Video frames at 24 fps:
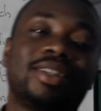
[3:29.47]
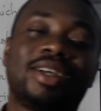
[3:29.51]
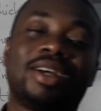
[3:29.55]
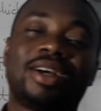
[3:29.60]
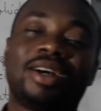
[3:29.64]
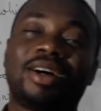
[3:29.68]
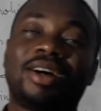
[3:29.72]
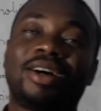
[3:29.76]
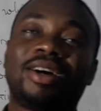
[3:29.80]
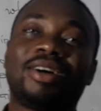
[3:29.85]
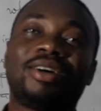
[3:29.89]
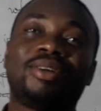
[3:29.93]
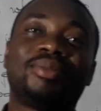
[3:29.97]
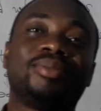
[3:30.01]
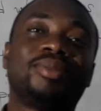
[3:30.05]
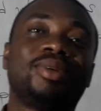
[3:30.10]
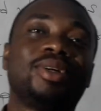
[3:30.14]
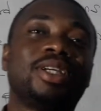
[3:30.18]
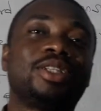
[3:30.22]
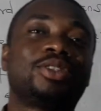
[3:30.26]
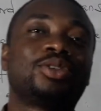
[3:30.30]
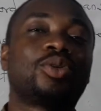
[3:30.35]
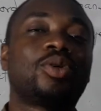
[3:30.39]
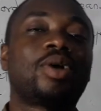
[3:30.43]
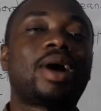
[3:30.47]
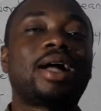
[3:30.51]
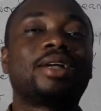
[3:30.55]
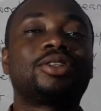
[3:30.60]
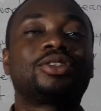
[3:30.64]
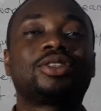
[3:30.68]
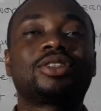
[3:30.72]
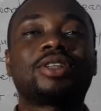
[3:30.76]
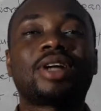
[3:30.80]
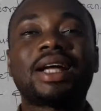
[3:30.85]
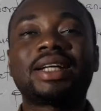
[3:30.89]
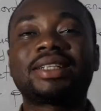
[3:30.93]
it will
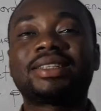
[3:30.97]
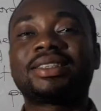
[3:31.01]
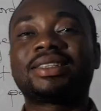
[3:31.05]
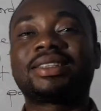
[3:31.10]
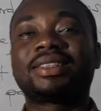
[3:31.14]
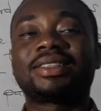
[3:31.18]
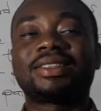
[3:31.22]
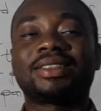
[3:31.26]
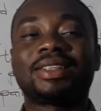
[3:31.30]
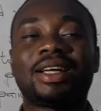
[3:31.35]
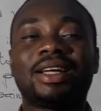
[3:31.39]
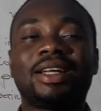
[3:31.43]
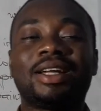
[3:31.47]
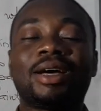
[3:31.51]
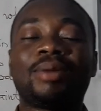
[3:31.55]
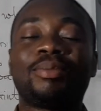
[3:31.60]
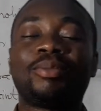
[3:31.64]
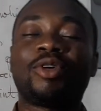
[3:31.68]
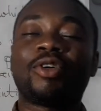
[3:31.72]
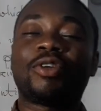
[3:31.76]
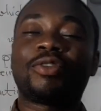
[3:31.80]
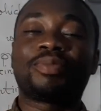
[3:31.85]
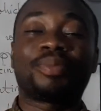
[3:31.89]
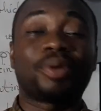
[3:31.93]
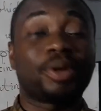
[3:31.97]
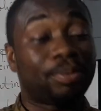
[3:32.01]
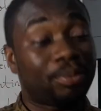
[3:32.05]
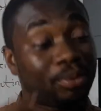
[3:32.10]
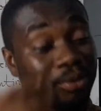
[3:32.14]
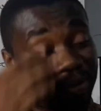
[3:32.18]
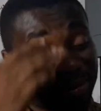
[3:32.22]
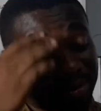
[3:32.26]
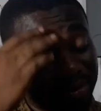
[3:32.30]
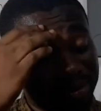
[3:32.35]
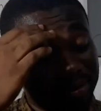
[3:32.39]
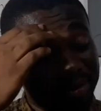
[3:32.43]
attract a number of
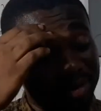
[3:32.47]
people,